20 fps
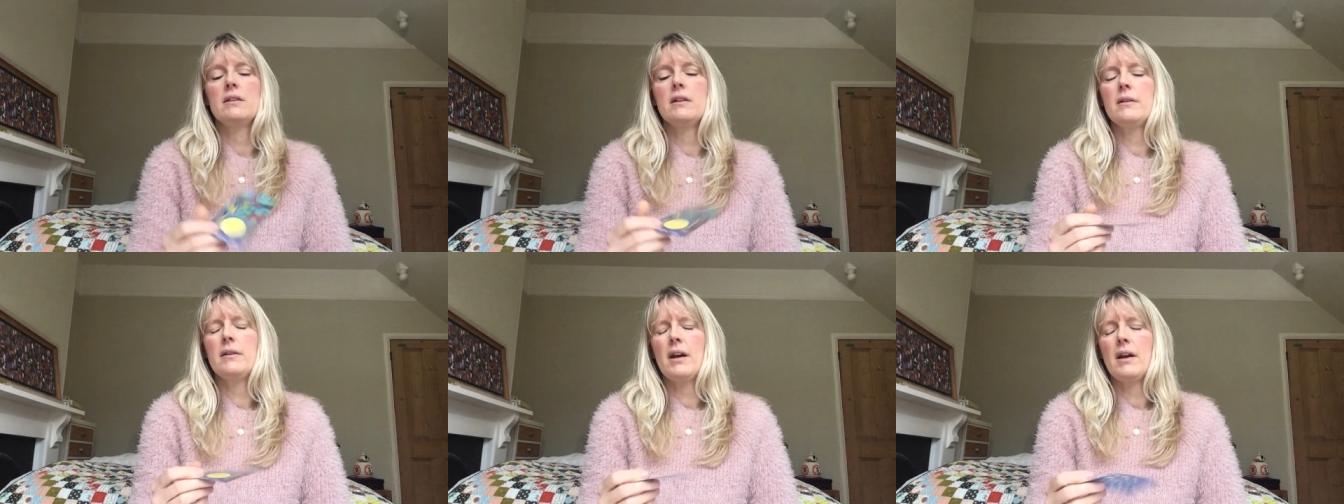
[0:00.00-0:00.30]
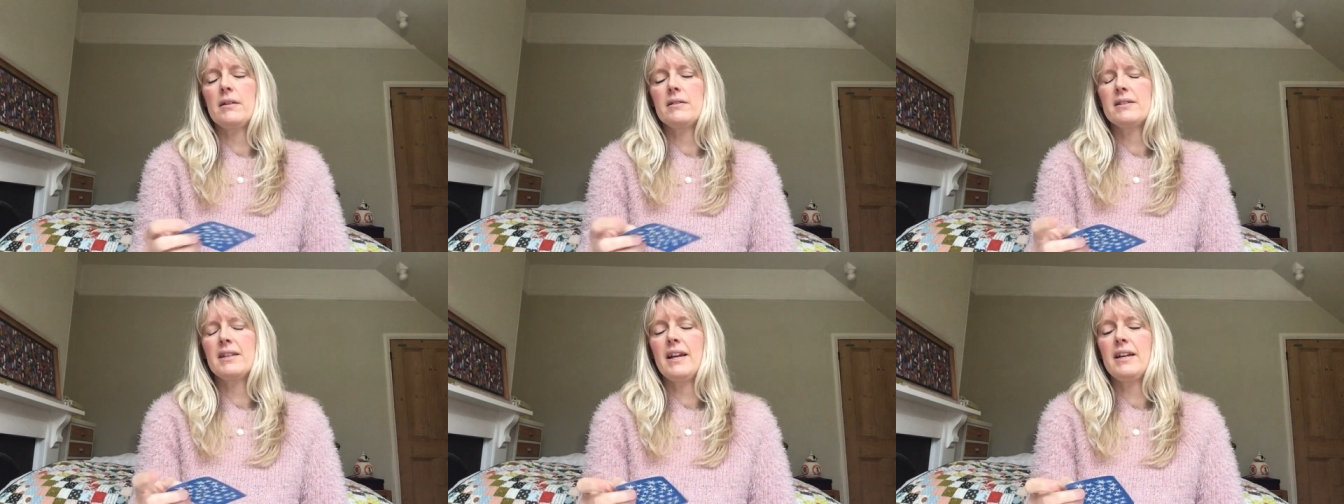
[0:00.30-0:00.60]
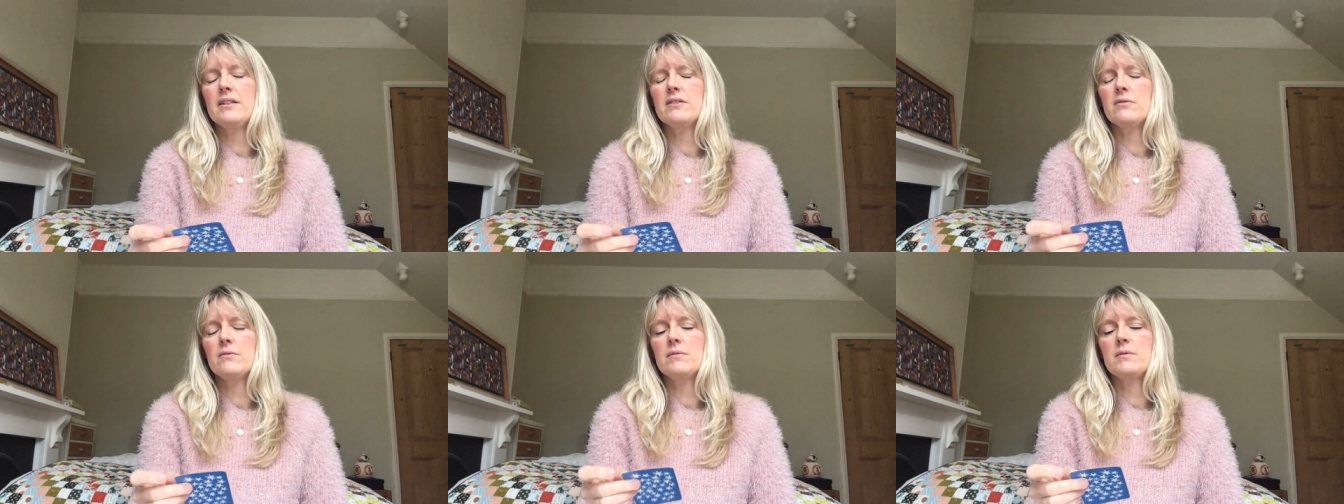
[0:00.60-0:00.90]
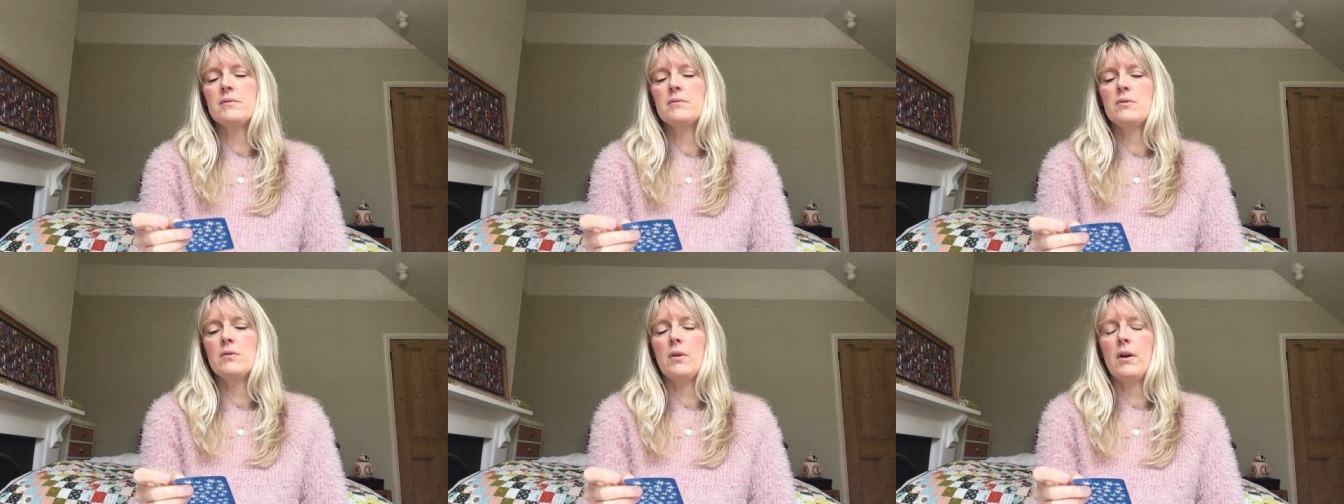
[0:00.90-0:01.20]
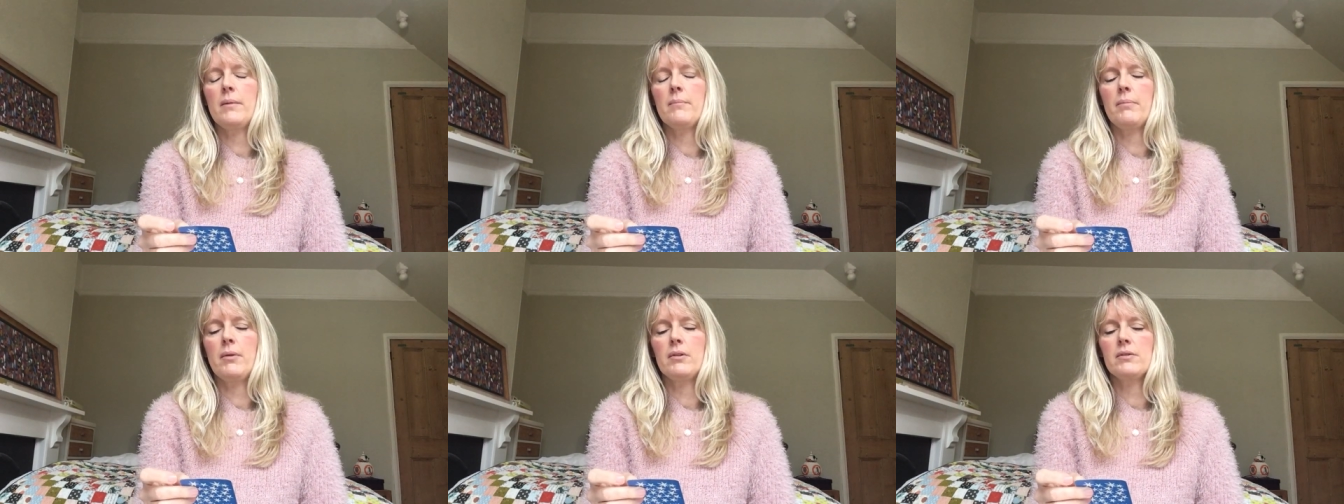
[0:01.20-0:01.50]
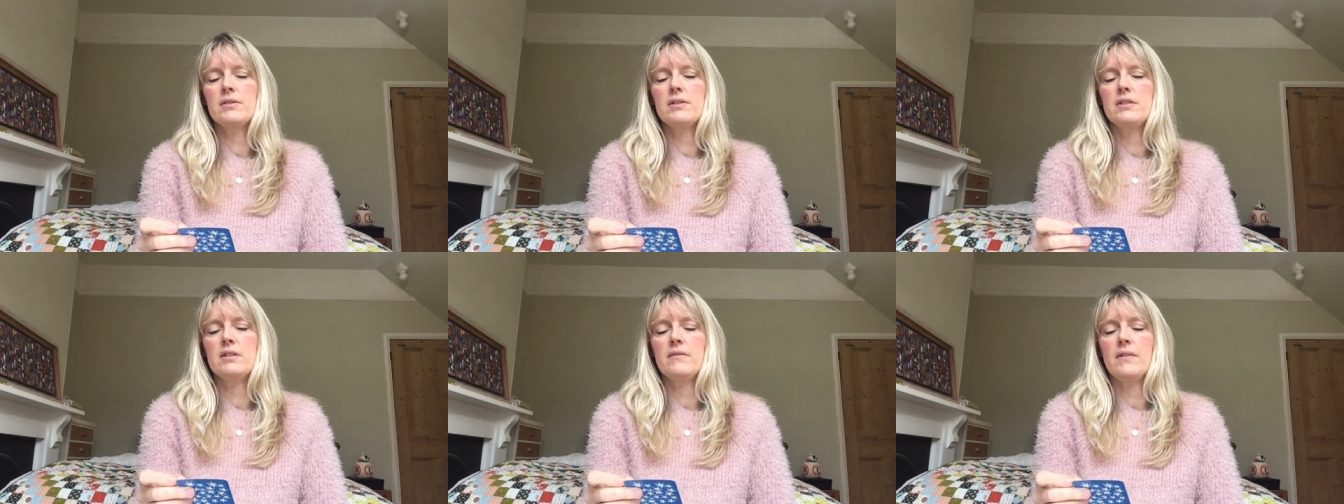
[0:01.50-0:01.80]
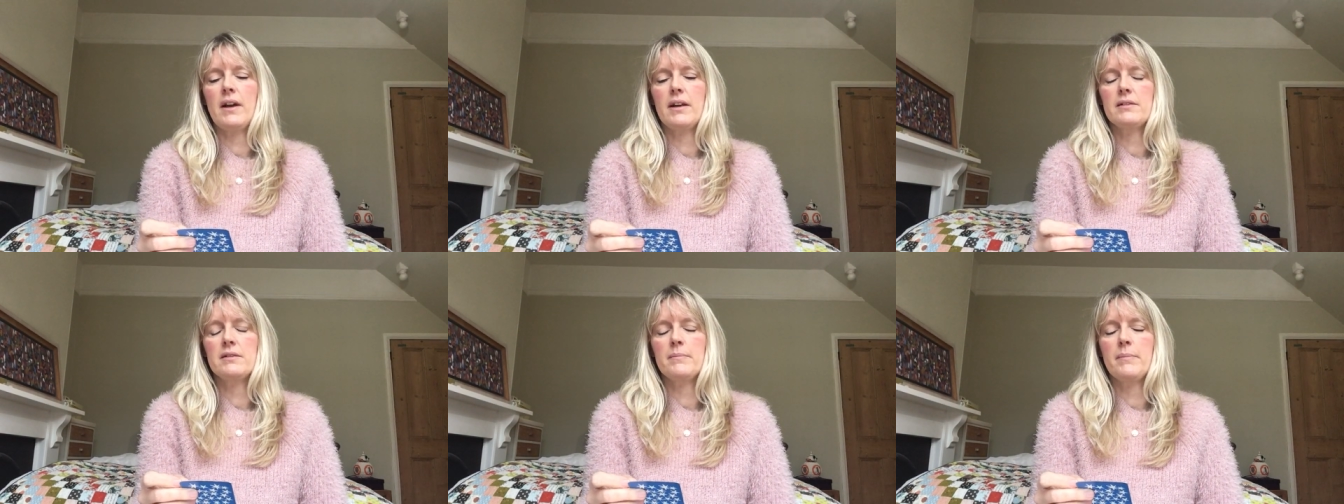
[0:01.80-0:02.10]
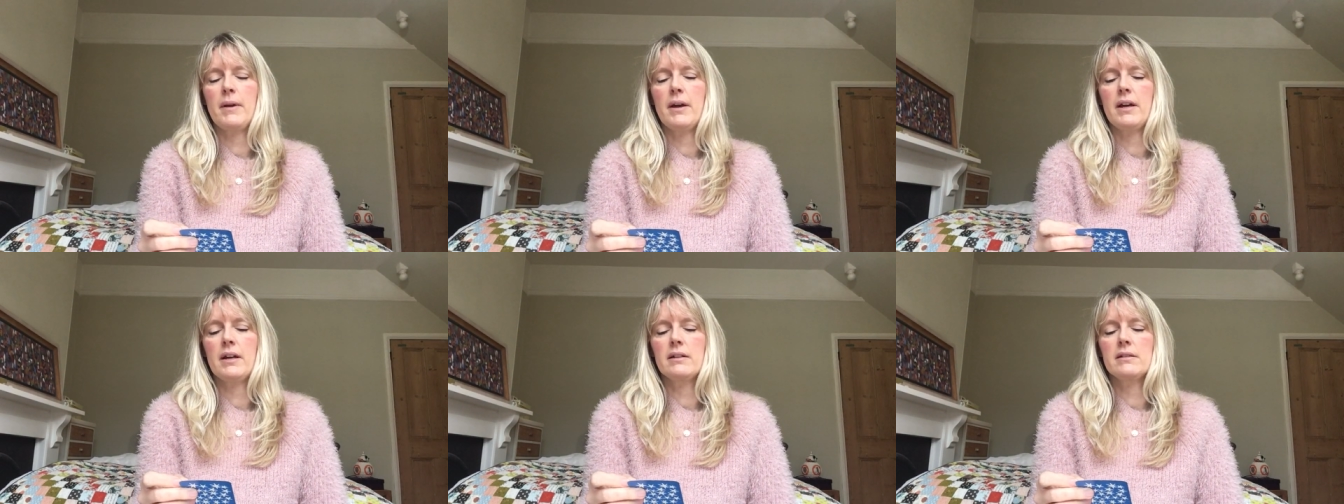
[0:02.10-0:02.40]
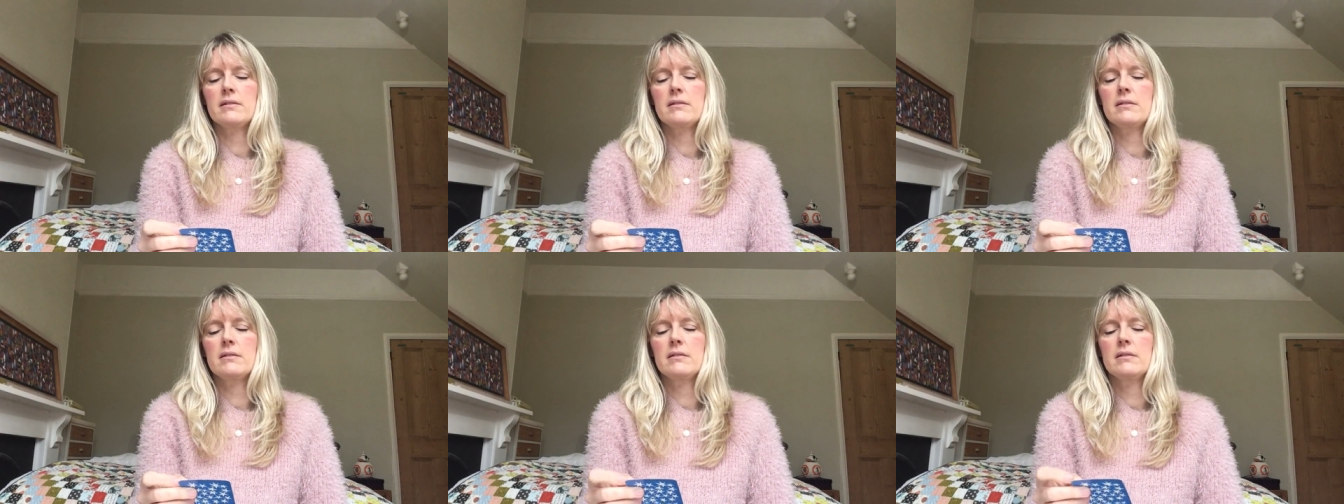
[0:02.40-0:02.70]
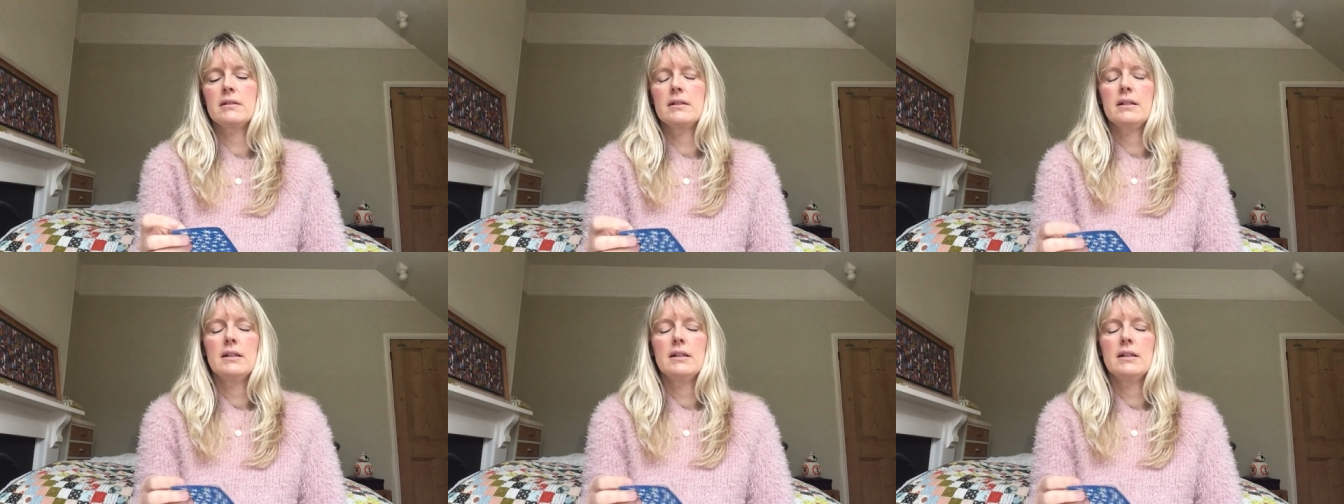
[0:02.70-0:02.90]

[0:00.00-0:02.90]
it takes on some quite positive aspects